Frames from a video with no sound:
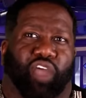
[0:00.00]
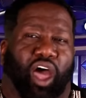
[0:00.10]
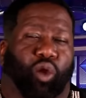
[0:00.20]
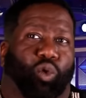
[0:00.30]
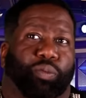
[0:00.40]

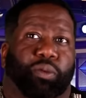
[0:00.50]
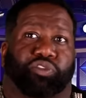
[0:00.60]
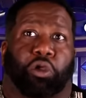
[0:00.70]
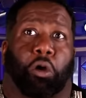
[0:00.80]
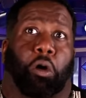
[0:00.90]
I don't want
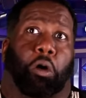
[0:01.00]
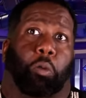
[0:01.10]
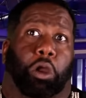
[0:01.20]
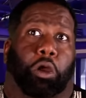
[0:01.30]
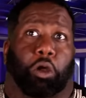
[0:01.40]
people saying, "Oh
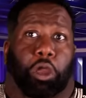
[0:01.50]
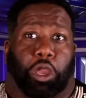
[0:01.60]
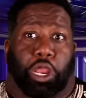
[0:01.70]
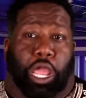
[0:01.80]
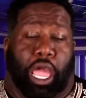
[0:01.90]
well,"
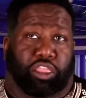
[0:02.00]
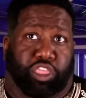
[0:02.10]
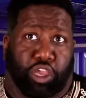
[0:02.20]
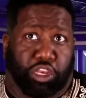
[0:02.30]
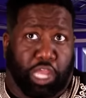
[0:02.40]
I
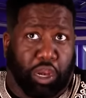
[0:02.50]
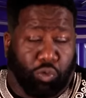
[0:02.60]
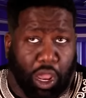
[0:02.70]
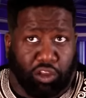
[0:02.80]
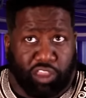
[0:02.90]
think isn't that
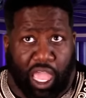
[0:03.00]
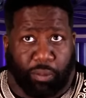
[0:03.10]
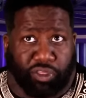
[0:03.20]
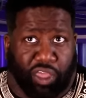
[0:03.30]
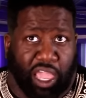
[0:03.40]
around the
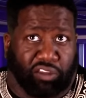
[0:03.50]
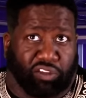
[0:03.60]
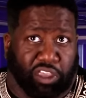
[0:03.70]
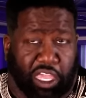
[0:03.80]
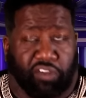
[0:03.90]
time of
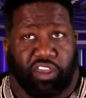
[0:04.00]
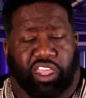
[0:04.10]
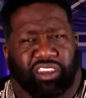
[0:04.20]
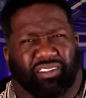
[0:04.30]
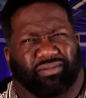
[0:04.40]

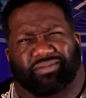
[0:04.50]
Thanksgiving?